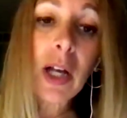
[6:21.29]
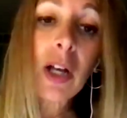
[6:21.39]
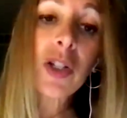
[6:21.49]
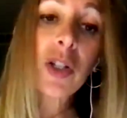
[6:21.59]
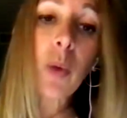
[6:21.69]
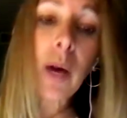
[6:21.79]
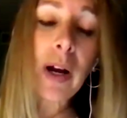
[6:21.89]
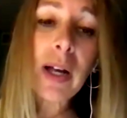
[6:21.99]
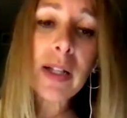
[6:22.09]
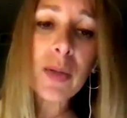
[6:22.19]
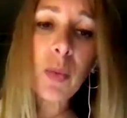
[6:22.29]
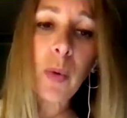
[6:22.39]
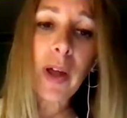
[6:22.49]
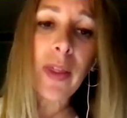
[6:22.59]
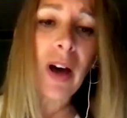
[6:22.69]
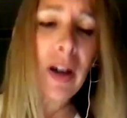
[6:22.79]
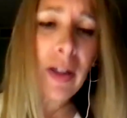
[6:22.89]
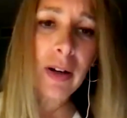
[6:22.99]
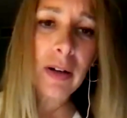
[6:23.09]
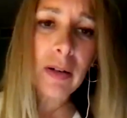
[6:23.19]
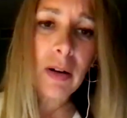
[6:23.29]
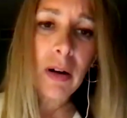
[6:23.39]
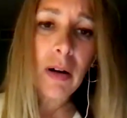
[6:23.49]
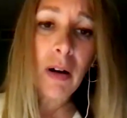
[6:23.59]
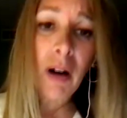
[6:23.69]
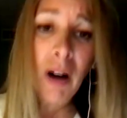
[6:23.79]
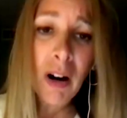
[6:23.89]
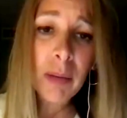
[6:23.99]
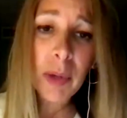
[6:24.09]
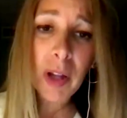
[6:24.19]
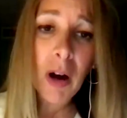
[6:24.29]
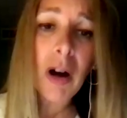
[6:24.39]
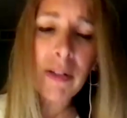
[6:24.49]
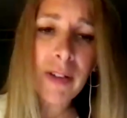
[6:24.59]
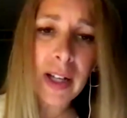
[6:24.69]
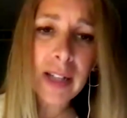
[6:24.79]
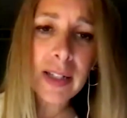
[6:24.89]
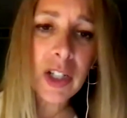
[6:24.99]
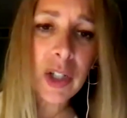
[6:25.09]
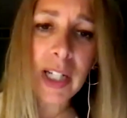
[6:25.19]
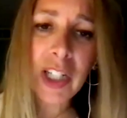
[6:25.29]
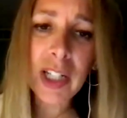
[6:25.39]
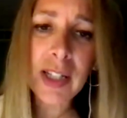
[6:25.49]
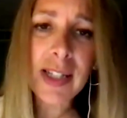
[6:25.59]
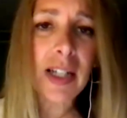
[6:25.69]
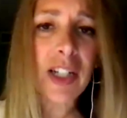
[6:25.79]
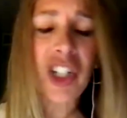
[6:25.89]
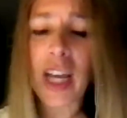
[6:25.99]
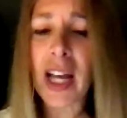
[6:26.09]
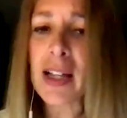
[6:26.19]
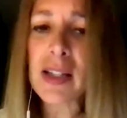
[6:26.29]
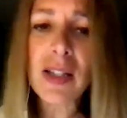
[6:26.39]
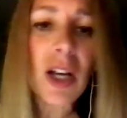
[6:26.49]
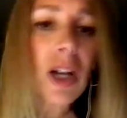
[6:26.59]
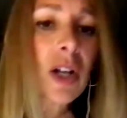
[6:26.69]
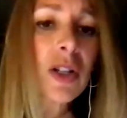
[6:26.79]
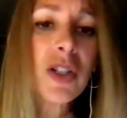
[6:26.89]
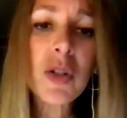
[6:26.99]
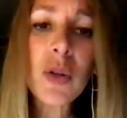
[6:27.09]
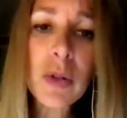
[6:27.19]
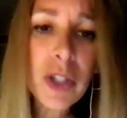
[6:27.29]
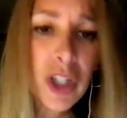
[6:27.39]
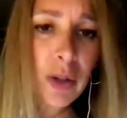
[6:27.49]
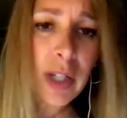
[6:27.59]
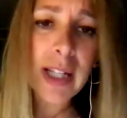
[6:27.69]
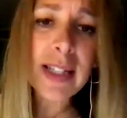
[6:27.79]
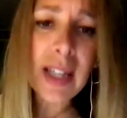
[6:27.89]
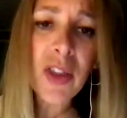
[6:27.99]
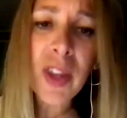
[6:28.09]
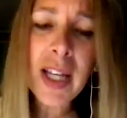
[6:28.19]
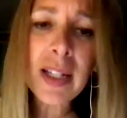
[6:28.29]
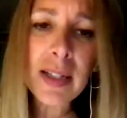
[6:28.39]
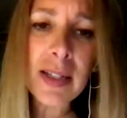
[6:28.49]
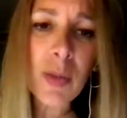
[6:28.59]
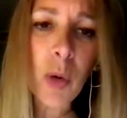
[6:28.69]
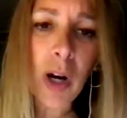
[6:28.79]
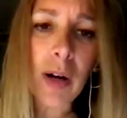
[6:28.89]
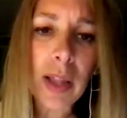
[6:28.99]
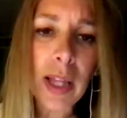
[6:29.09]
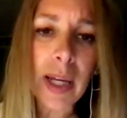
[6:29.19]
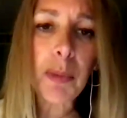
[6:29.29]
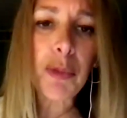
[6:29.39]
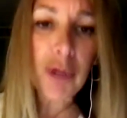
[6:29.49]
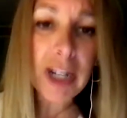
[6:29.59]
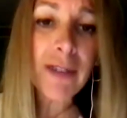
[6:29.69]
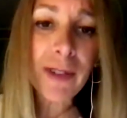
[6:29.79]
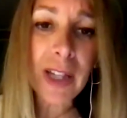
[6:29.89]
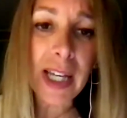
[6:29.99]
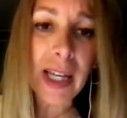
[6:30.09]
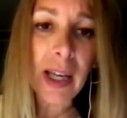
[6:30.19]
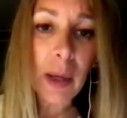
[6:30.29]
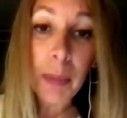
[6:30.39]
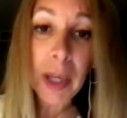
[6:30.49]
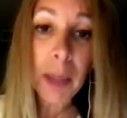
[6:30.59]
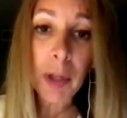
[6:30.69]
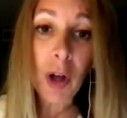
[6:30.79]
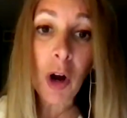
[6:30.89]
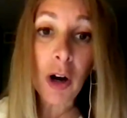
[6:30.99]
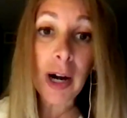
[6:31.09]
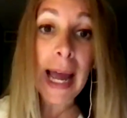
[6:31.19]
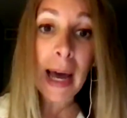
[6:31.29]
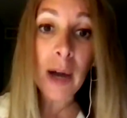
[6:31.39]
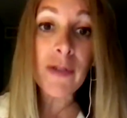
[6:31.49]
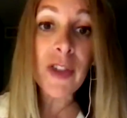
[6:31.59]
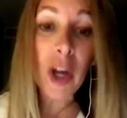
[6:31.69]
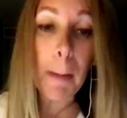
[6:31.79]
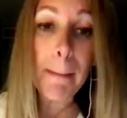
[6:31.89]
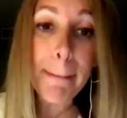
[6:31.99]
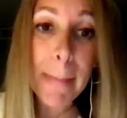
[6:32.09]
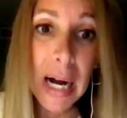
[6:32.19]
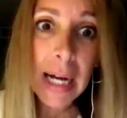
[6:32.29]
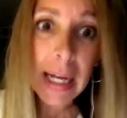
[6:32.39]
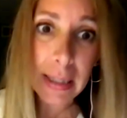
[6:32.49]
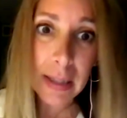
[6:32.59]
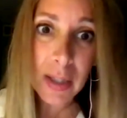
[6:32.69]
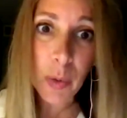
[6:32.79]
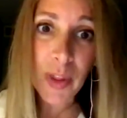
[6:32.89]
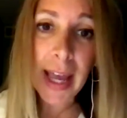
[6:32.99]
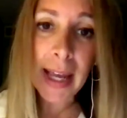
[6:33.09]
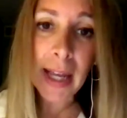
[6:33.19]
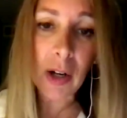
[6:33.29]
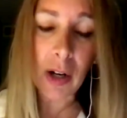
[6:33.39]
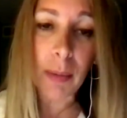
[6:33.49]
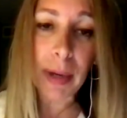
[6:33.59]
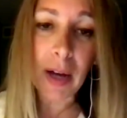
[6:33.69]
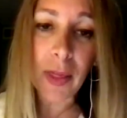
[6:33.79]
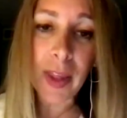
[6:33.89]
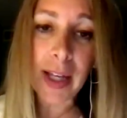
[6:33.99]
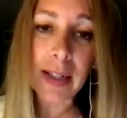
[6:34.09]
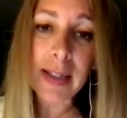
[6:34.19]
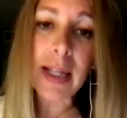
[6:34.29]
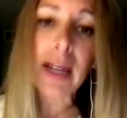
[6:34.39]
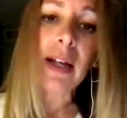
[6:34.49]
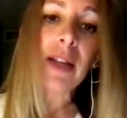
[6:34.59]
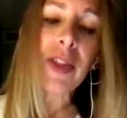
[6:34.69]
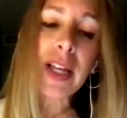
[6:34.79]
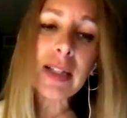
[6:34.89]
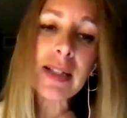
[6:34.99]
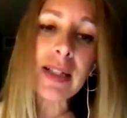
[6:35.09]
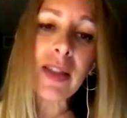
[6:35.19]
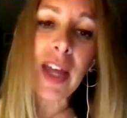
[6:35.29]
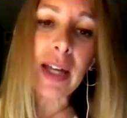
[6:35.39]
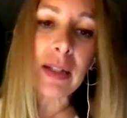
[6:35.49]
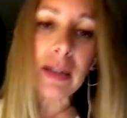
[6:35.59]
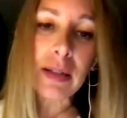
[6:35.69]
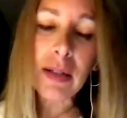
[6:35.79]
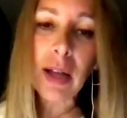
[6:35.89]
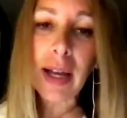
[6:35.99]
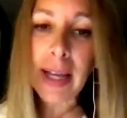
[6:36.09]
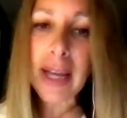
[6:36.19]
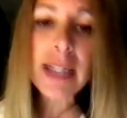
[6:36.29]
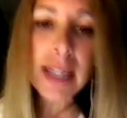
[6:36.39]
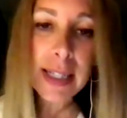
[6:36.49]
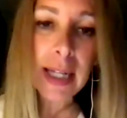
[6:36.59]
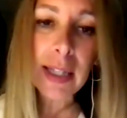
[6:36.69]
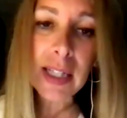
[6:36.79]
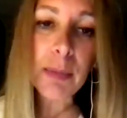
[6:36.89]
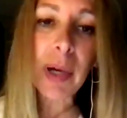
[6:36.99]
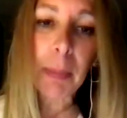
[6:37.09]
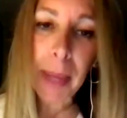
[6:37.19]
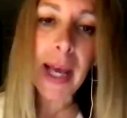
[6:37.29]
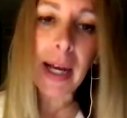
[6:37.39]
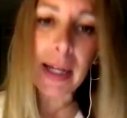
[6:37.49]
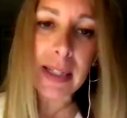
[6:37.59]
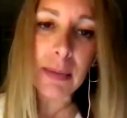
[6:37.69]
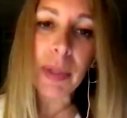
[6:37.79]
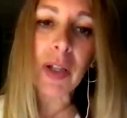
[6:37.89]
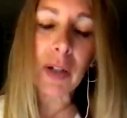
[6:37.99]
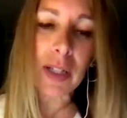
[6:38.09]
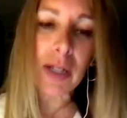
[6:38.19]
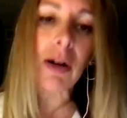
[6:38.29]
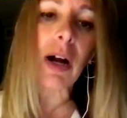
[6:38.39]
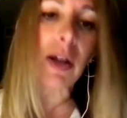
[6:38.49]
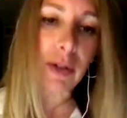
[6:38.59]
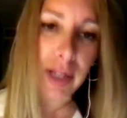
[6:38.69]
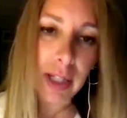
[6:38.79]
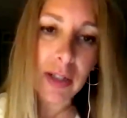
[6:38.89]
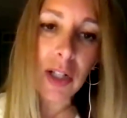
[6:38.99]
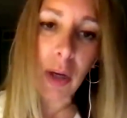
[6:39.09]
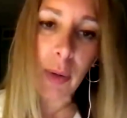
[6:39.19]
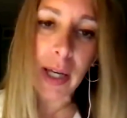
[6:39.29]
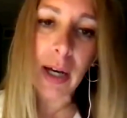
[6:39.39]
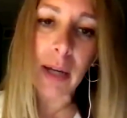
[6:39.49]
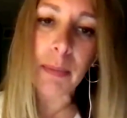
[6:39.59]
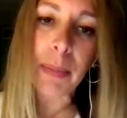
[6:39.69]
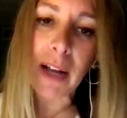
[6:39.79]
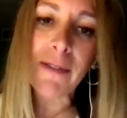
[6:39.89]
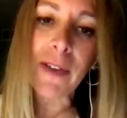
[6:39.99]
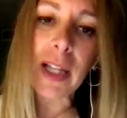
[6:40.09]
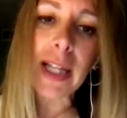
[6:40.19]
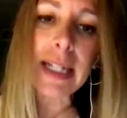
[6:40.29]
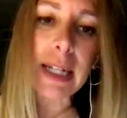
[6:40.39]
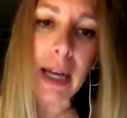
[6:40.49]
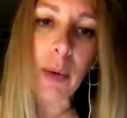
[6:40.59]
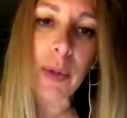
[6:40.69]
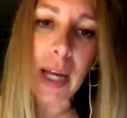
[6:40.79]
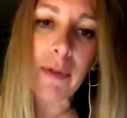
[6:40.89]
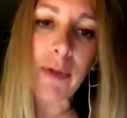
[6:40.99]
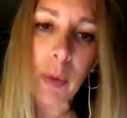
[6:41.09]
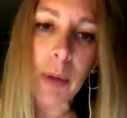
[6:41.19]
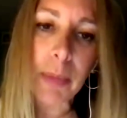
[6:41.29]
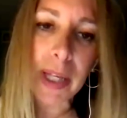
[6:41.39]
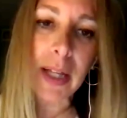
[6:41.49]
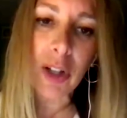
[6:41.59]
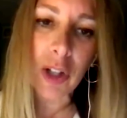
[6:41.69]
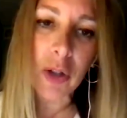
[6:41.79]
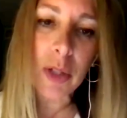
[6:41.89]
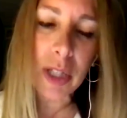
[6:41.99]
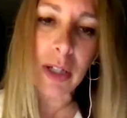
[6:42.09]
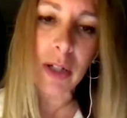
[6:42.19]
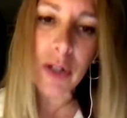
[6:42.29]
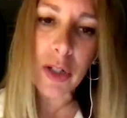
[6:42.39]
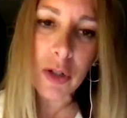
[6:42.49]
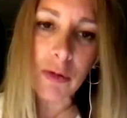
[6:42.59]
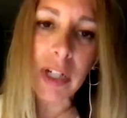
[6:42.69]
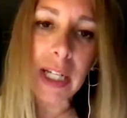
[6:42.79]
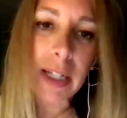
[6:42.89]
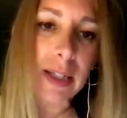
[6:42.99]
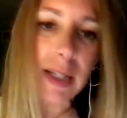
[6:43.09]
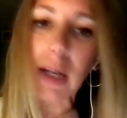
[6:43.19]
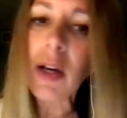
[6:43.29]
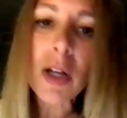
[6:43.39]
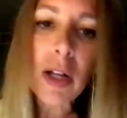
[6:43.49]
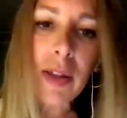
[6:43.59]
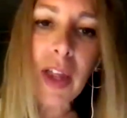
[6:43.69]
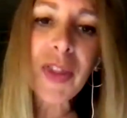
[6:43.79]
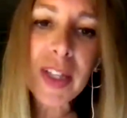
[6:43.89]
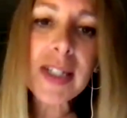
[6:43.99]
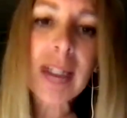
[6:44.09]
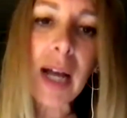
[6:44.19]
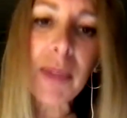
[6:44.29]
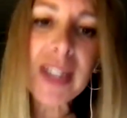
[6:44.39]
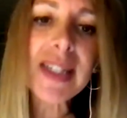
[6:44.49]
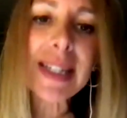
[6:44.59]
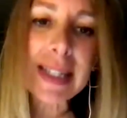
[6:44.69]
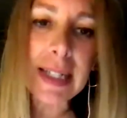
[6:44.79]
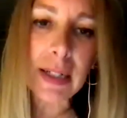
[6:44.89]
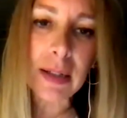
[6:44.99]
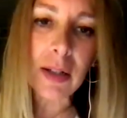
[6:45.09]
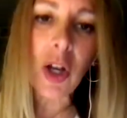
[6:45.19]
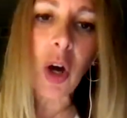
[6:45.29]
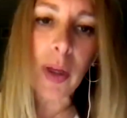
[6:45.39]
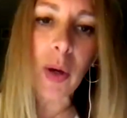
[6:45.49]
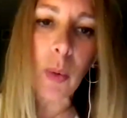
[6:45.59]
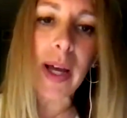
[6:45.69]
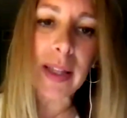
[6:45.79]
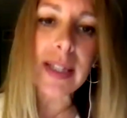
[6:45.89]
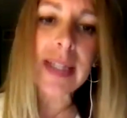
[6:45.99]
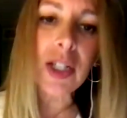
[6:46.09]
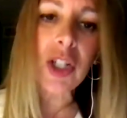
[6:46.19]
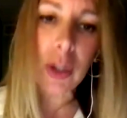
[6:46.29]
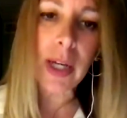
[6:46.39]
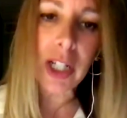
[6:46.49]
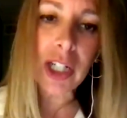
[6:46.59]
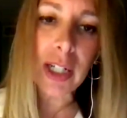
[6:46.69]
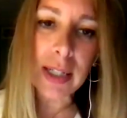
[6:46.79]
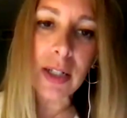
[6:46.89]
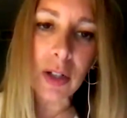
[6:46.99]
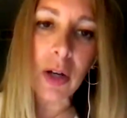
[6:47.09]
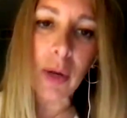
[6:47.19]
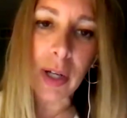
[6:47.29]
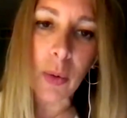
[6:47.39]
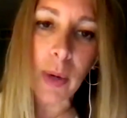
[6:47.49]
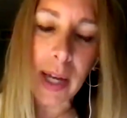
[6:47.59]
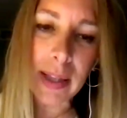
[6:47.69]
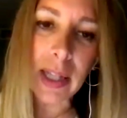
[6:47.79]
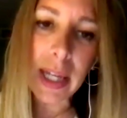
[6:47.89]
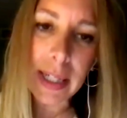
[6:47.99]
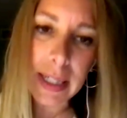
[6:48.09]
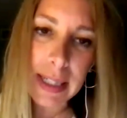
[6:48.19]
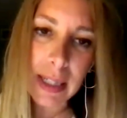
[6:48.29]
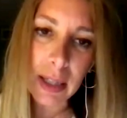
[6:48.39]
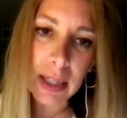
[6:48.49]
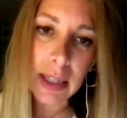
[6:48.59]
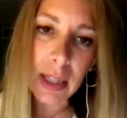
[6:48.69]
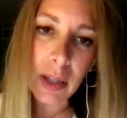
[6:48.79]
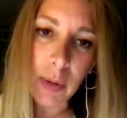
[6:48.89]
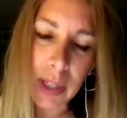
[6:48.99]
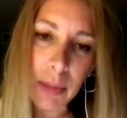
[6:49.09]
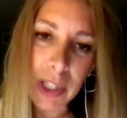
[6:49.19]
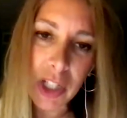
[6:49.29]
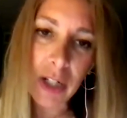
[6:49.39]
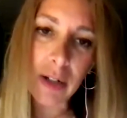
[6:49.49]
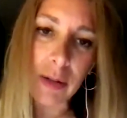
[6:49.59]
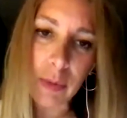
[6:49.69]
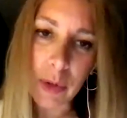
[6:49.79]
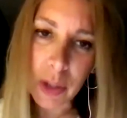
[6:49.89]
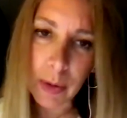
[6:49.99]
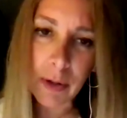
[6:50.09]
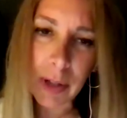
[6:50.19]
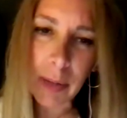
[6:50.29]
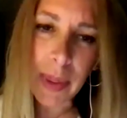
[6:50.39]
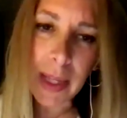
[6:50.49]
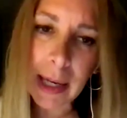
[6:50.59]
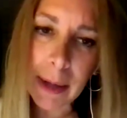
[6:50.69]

So whereas with other horrible, horrifying situations such as school shootings and things where, like, briefly people are out of their minds with anger about things then, I hate to say this, but pass because there are other things going on. But I feel like now, with everyone being glued to their screens, that this time this isn't going away. This situation isn't going away, and the light is still continuing to be shown. Would you agree with that?